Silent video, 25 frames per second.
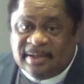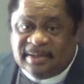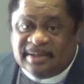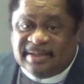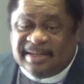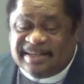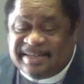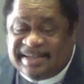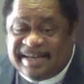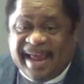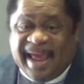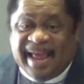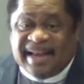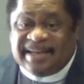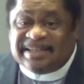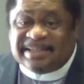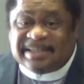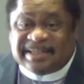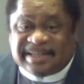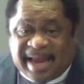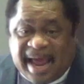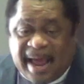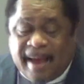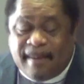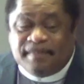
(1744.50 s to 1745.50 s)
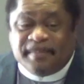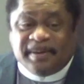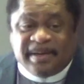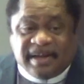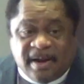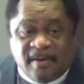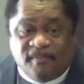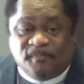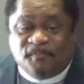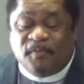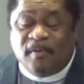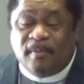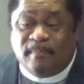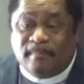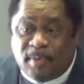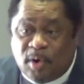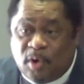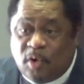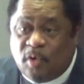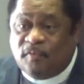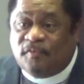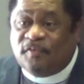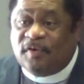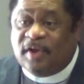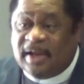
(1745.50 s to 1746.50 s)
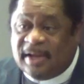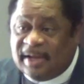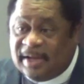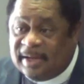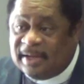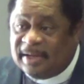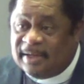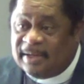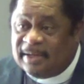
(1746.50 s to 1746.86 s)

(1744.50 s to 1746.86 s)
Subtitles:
Did that stop them from moving?